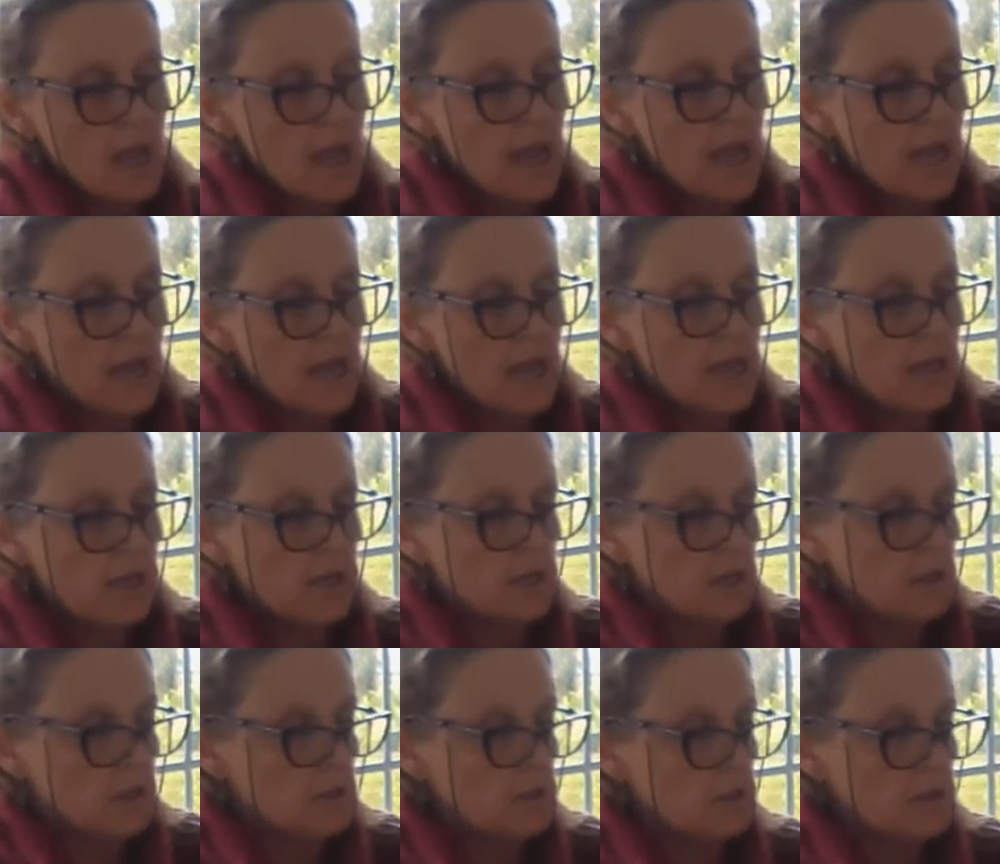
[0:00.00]

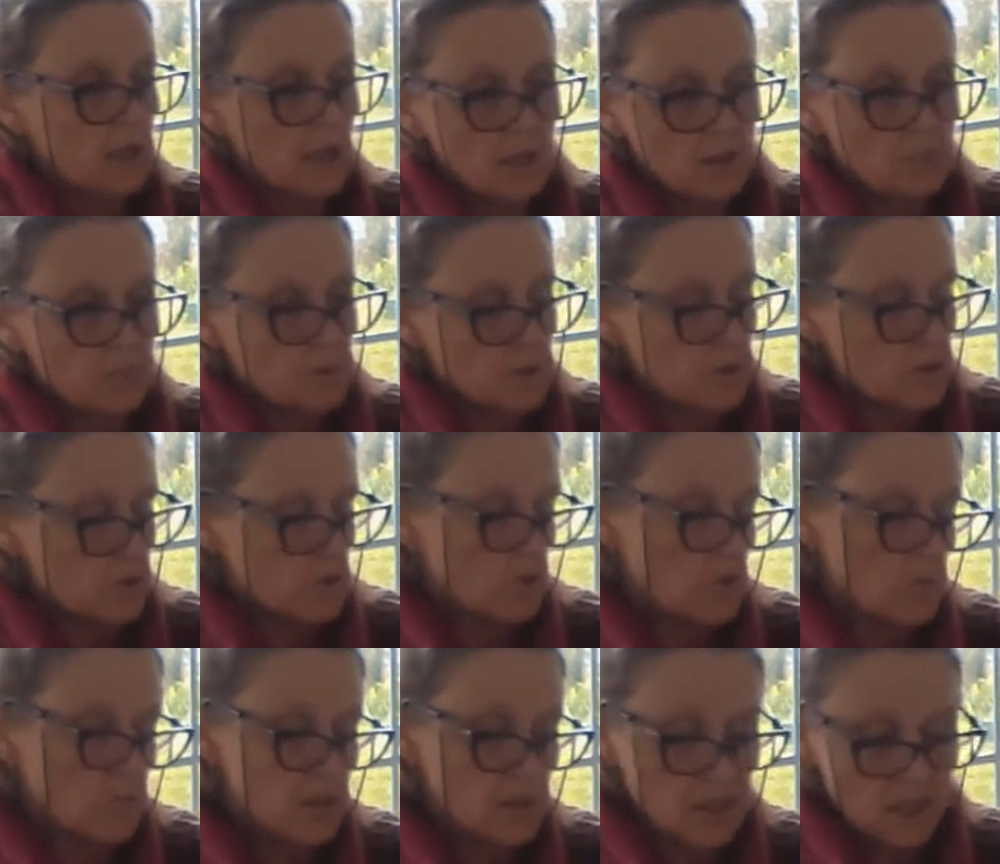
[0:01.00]
and the other person
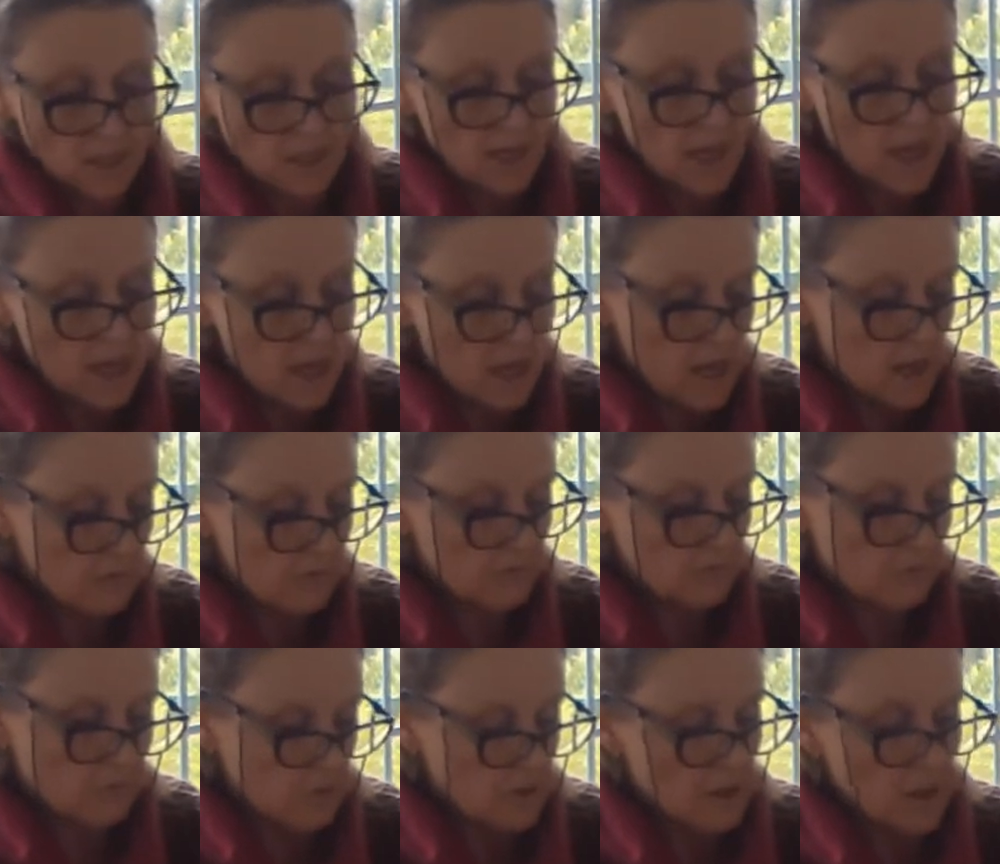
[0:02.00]
could be the other
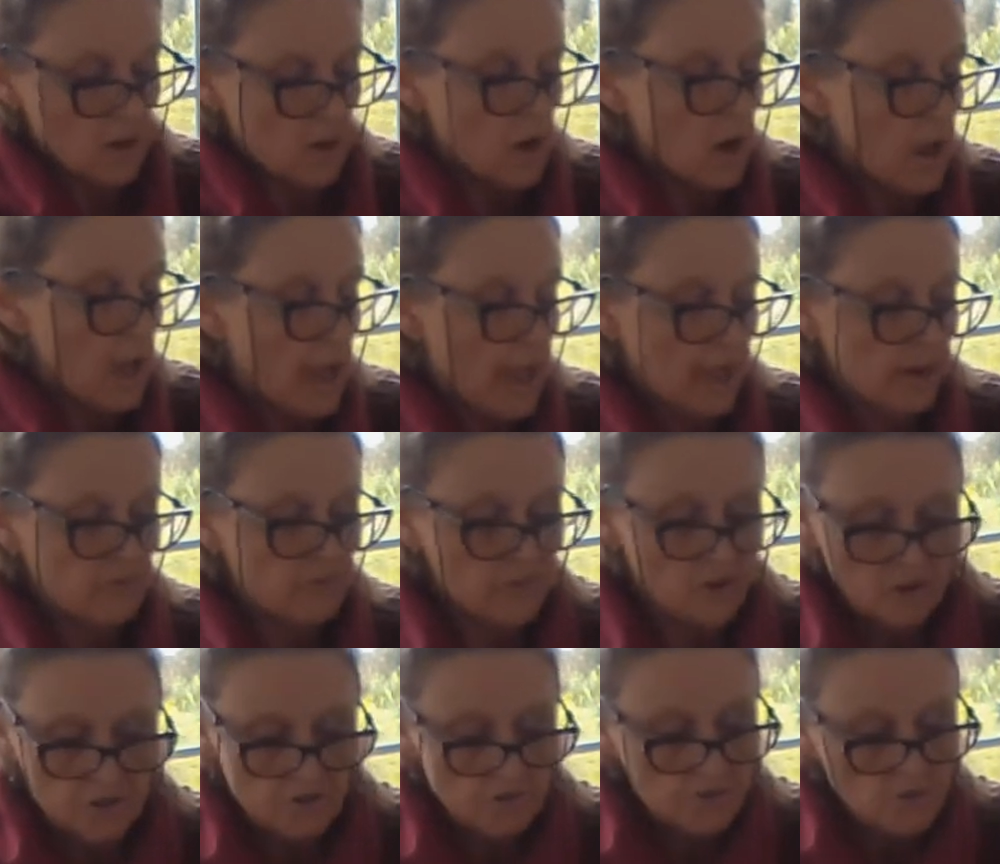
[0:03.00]
half and
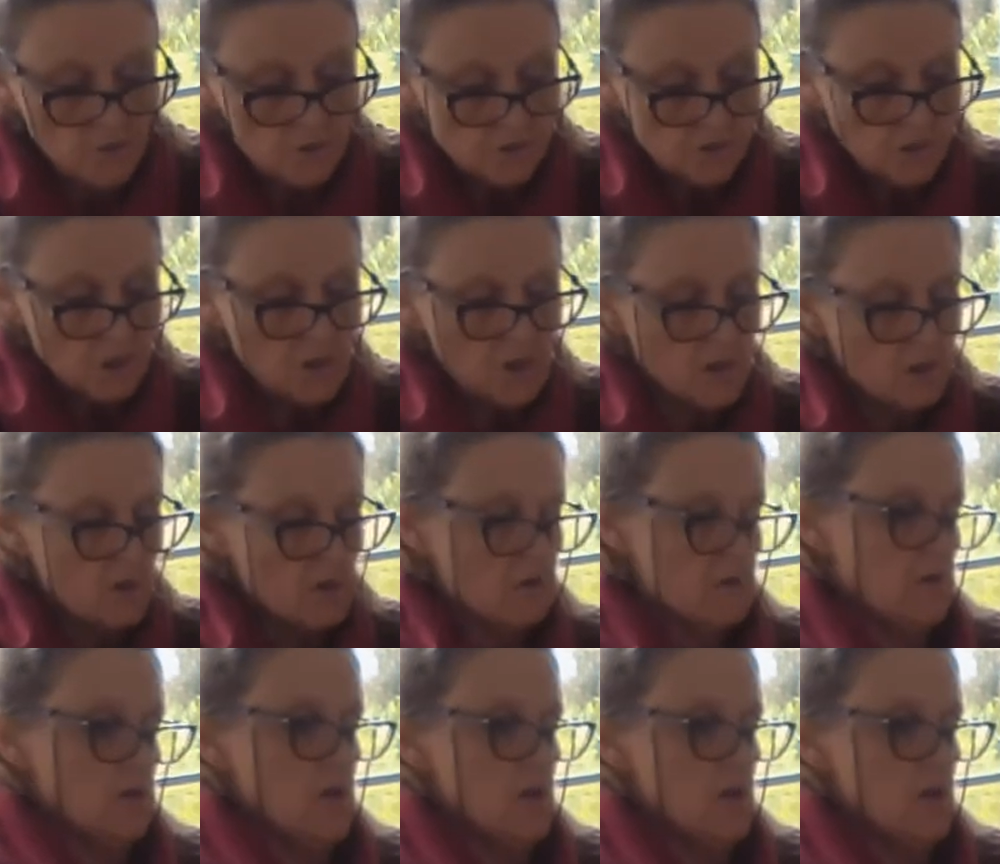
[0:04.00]
vice versa.